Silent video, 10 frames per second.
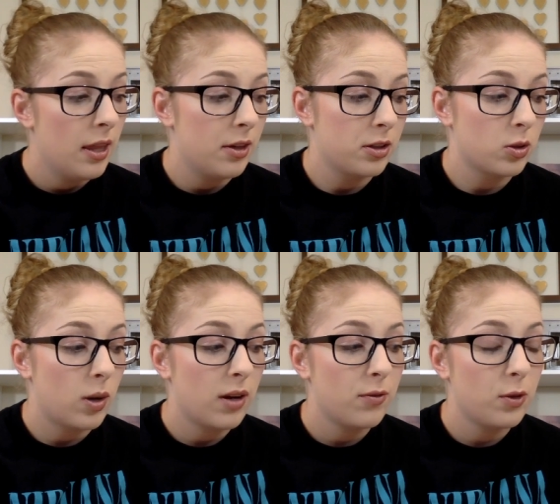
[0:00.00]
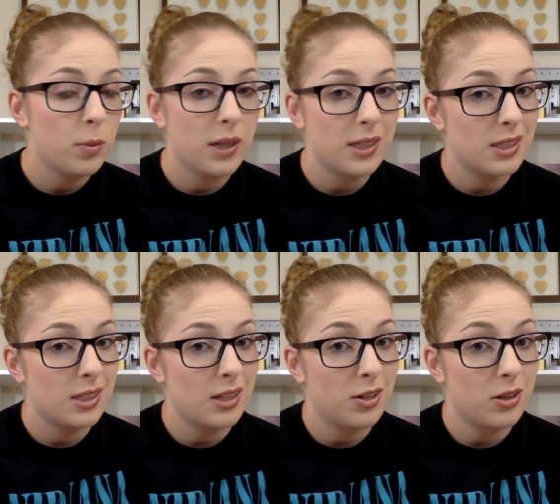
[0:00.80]
There's quite a few places
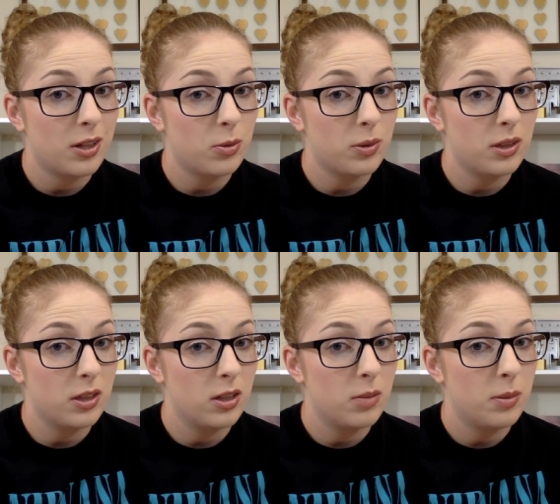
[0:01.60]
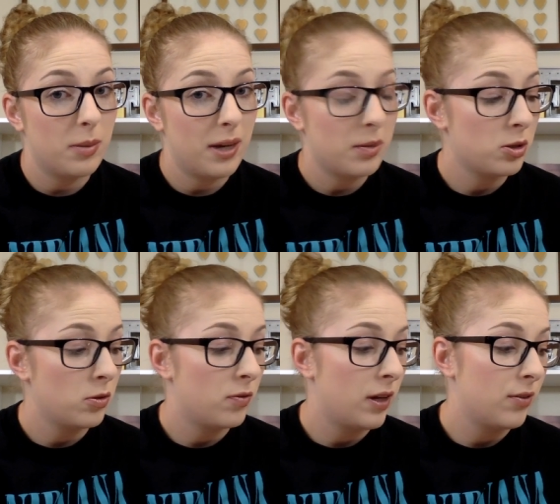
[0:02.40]
in there that are really good, but my
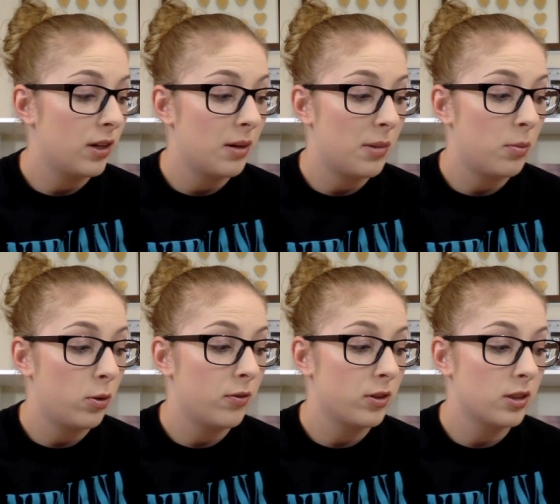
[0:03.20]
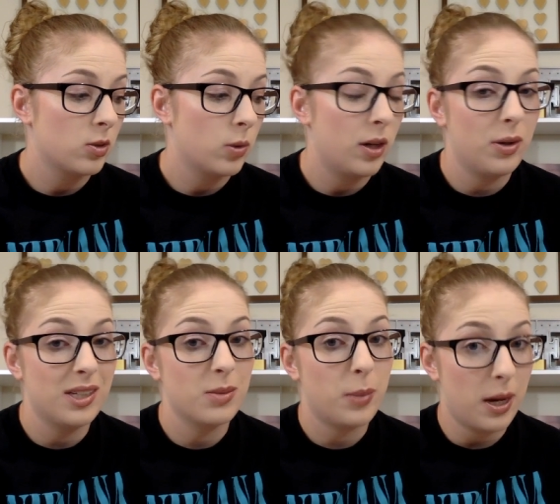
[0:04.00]
absolute favorite and my boyfriend's as well
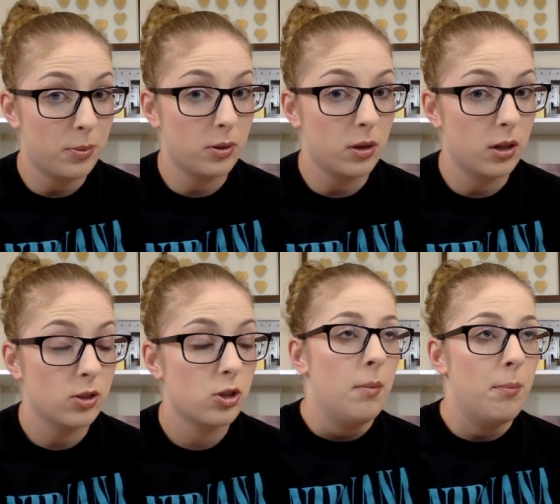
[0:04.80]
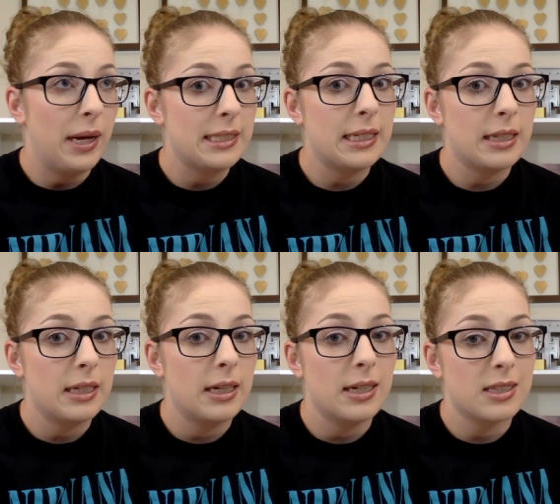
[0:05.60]
is Pepper Lunch.
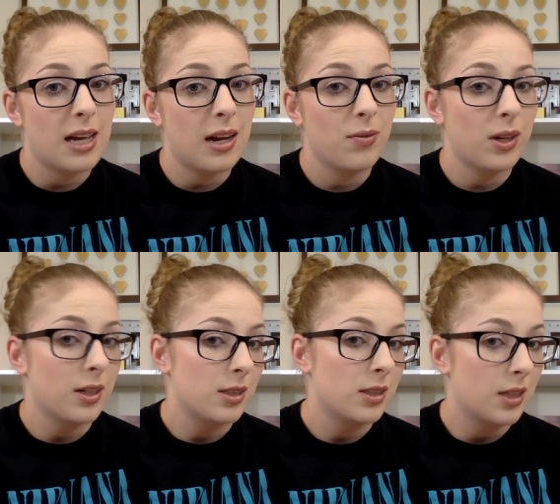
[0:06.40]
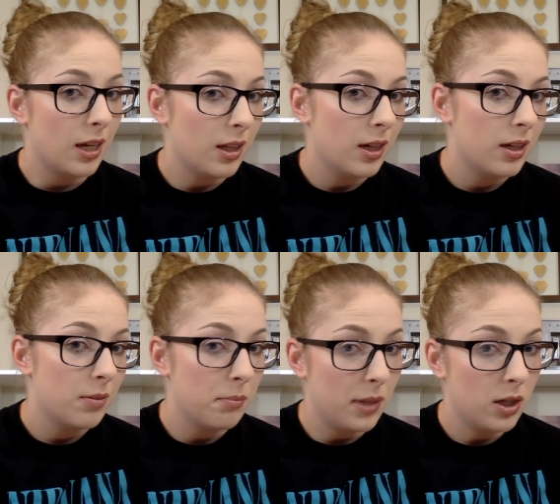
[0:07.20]
Basically, it's kind of like a skillet
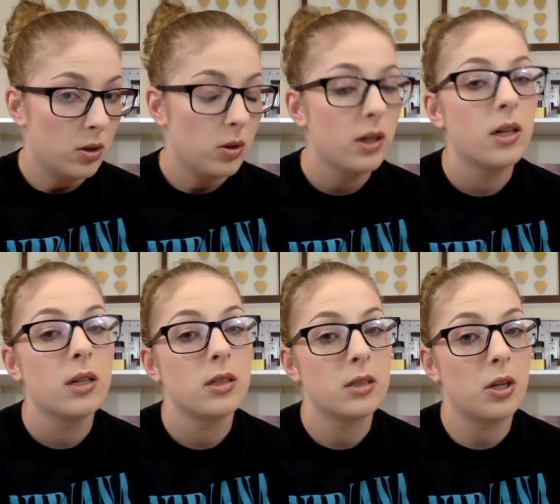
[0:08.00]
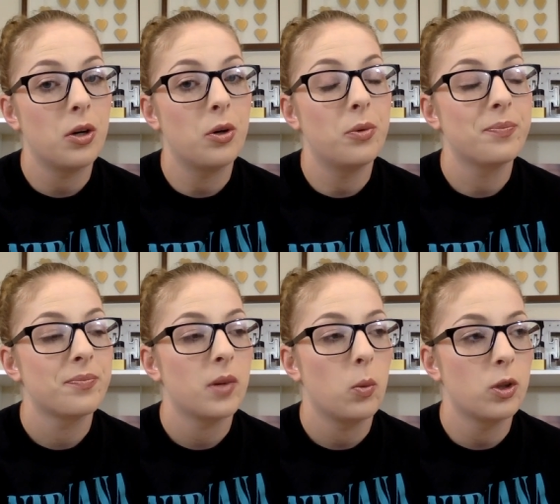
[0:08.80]
meal. So
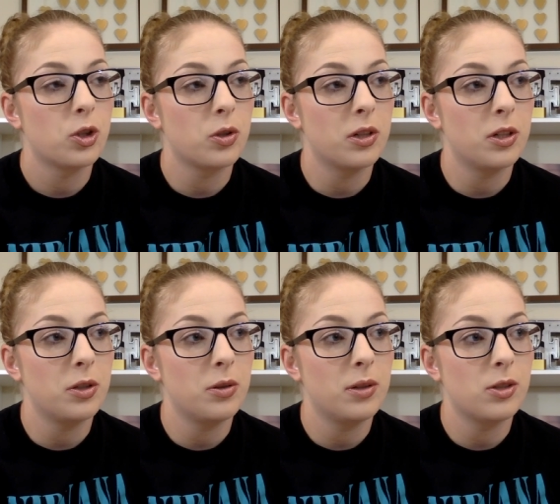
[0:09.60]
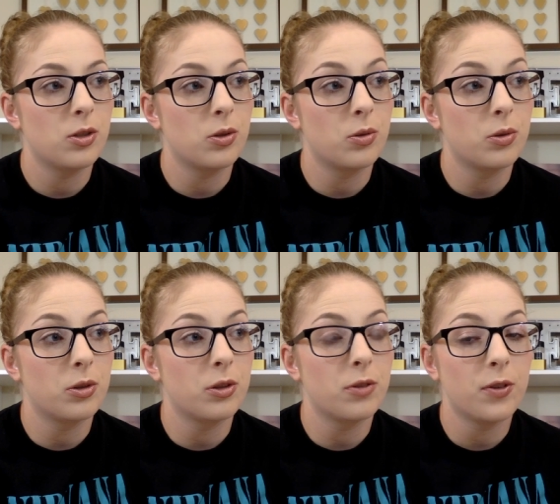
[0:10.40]
what you're gonna do is you're gonna
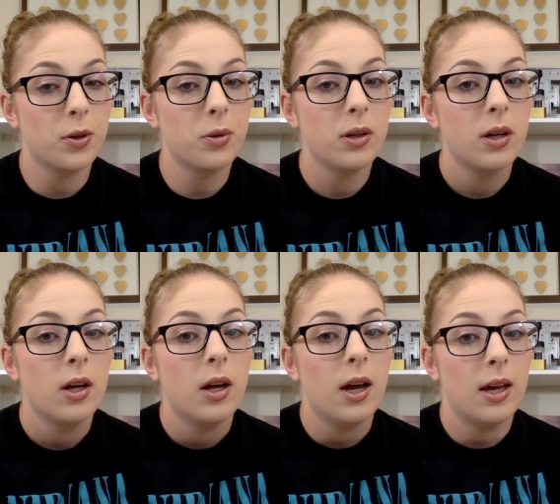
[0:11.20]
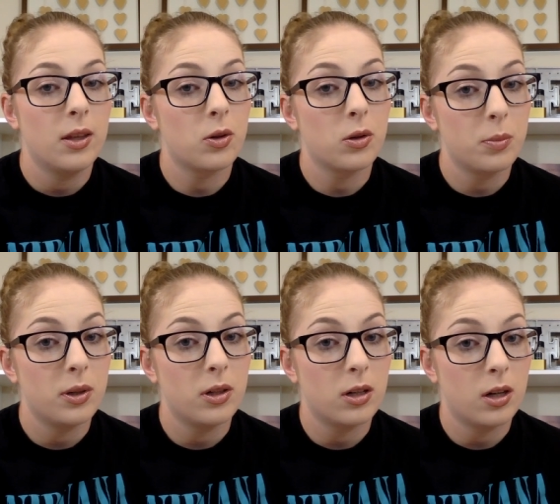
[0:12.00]
order your food and they're gonna
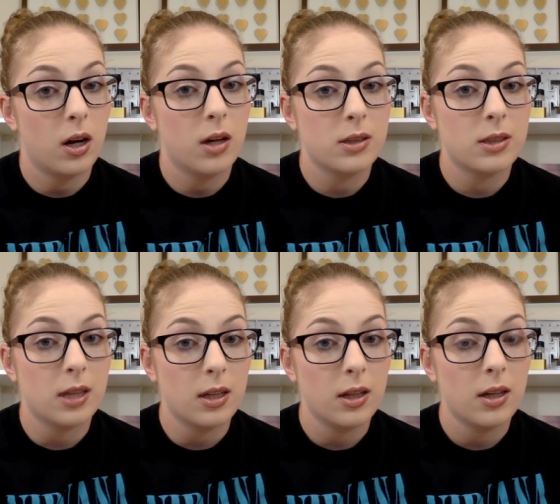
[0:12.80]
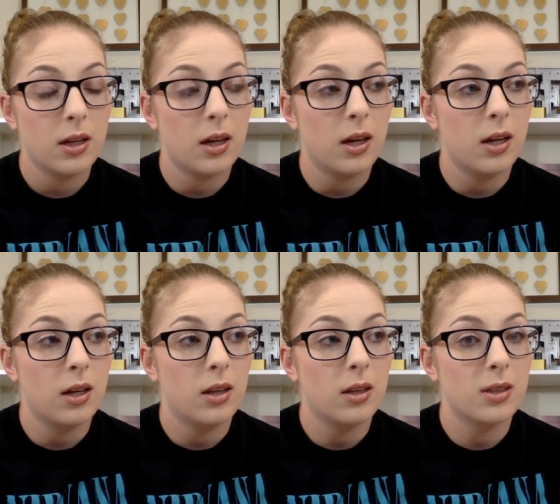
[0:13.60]
put it on a hot skillet
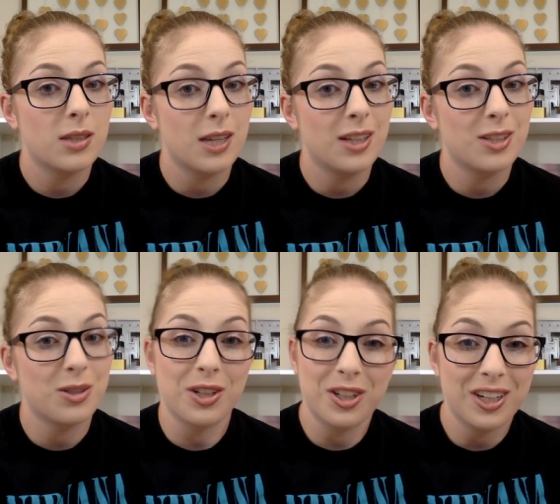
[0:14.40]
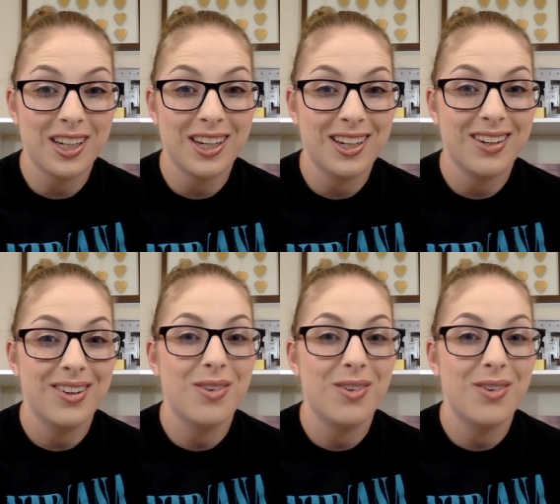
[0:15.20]
and the skillet's gonna cook it